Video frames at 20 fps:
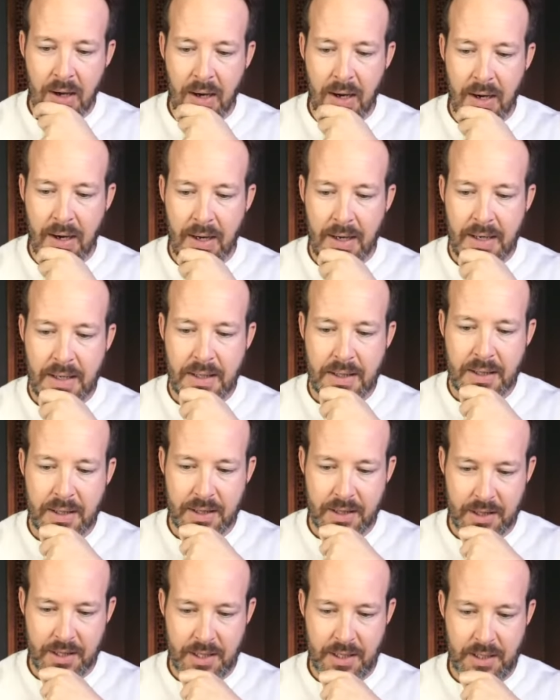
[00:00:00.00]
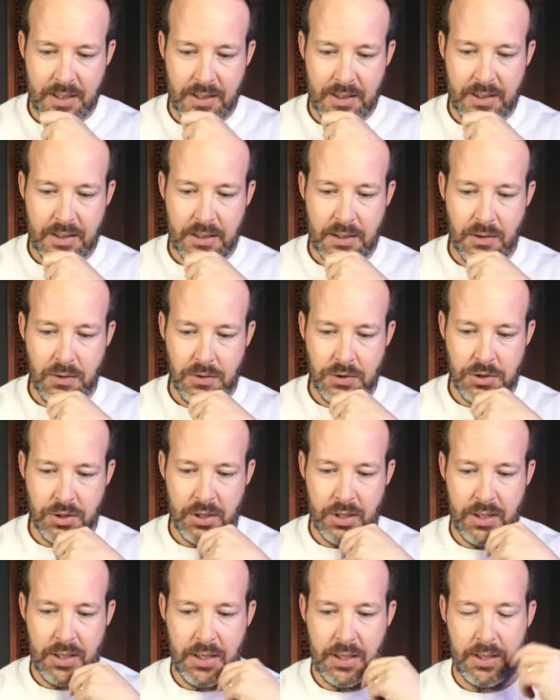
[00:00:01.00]
I think you should
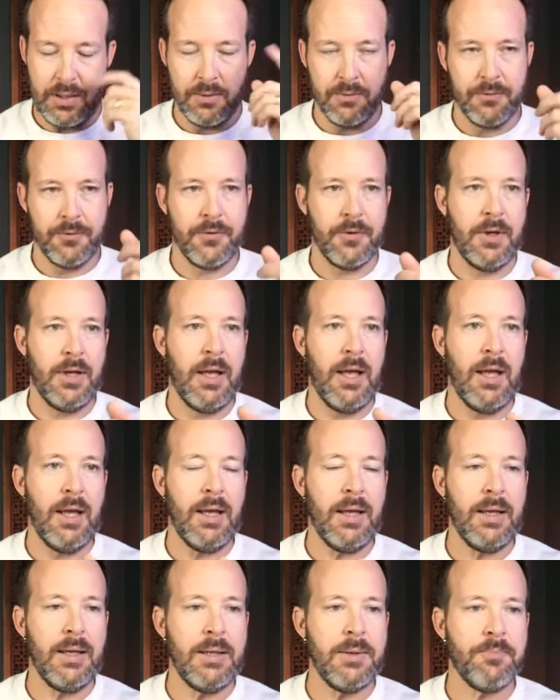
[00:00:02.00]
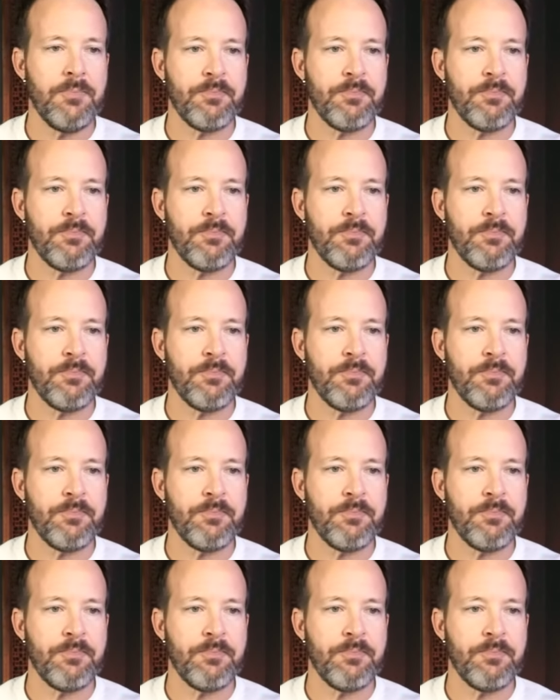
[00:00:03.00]
have a